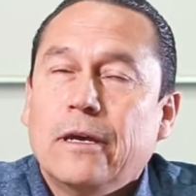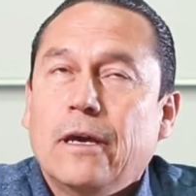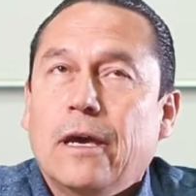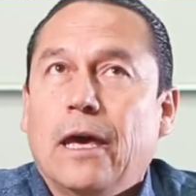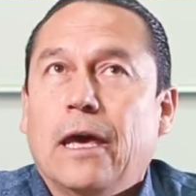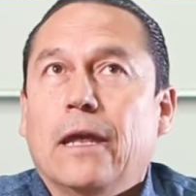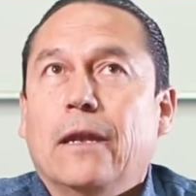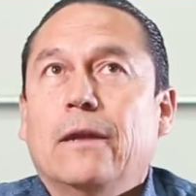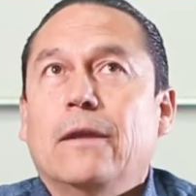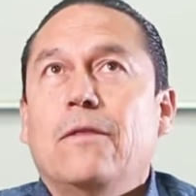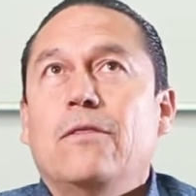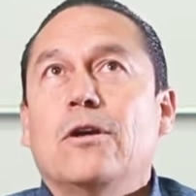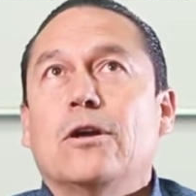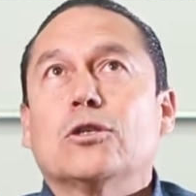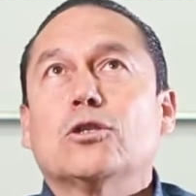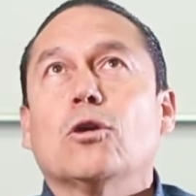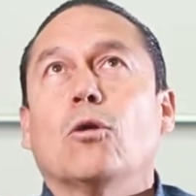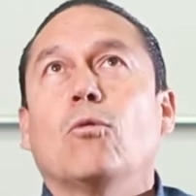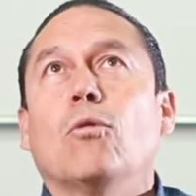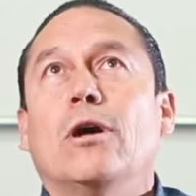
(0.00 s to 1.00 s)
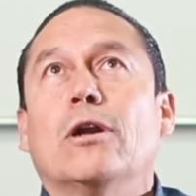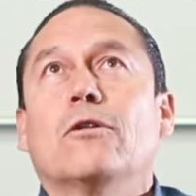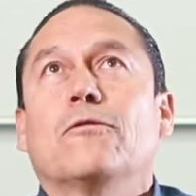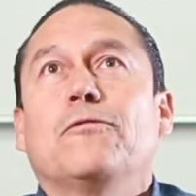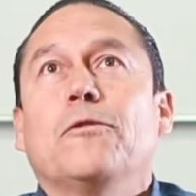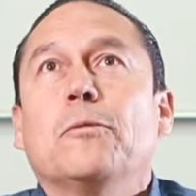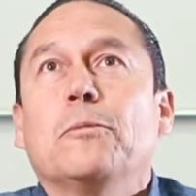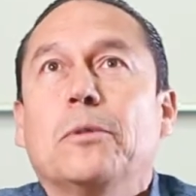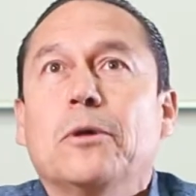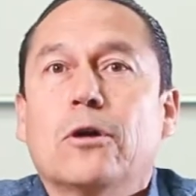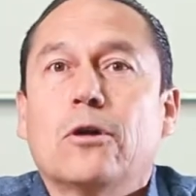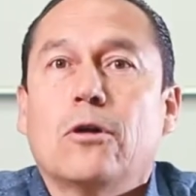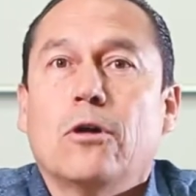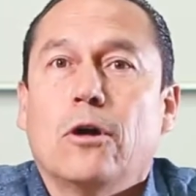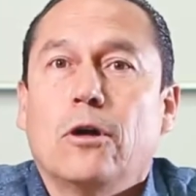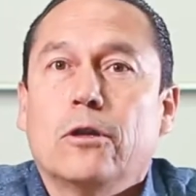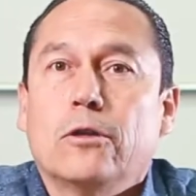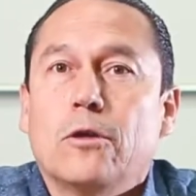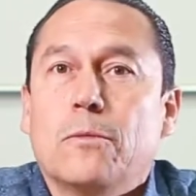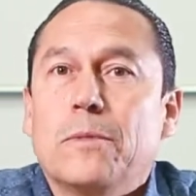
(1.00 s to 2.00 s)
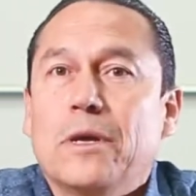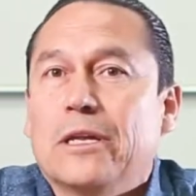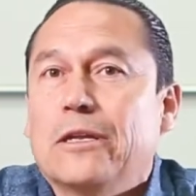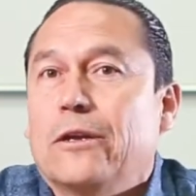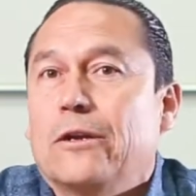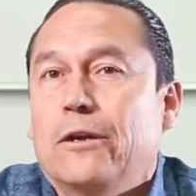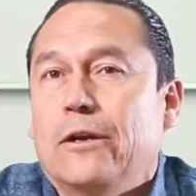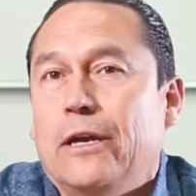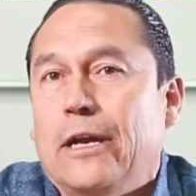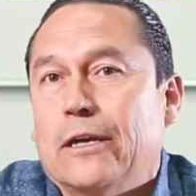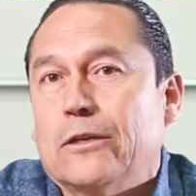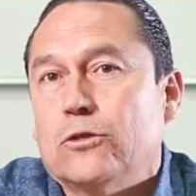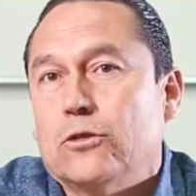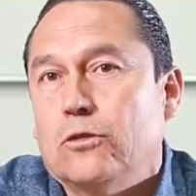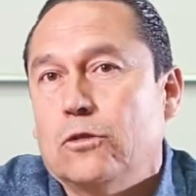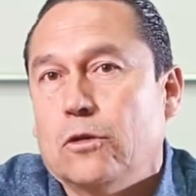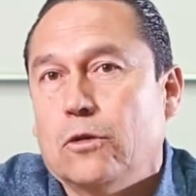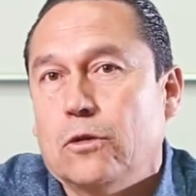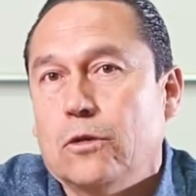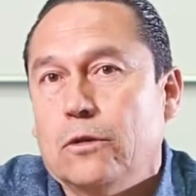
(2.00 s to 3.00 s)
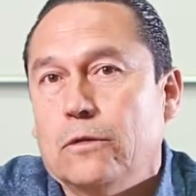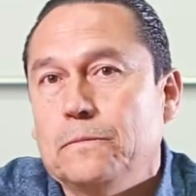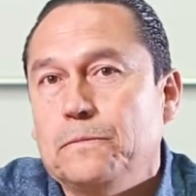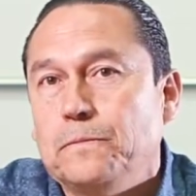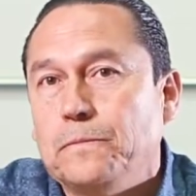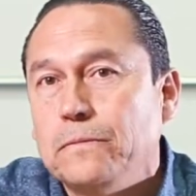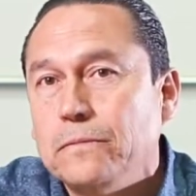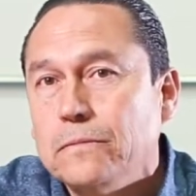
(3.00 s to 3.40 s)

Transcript: And there's a wonderful book called The Millionaire Next Door.